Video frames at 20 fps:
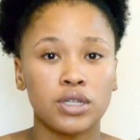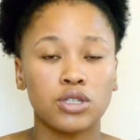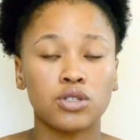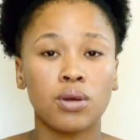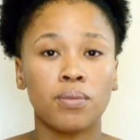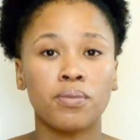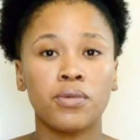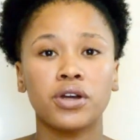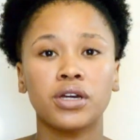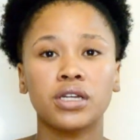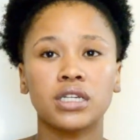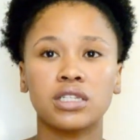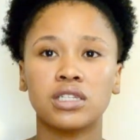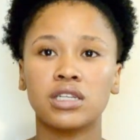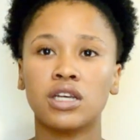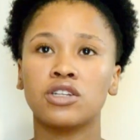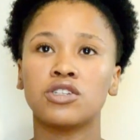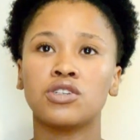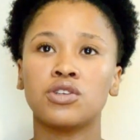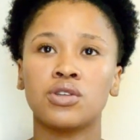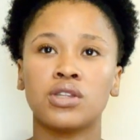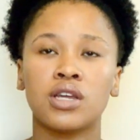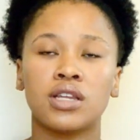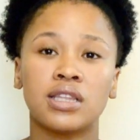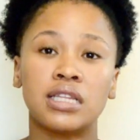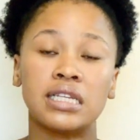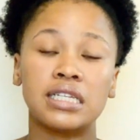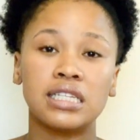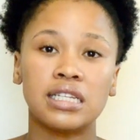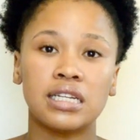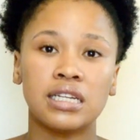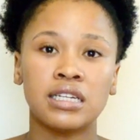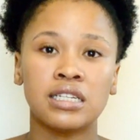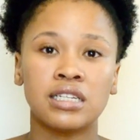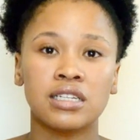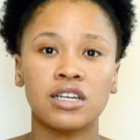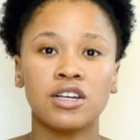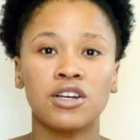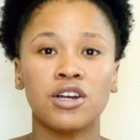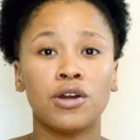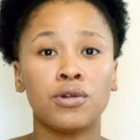So I'm not going to say to you that this is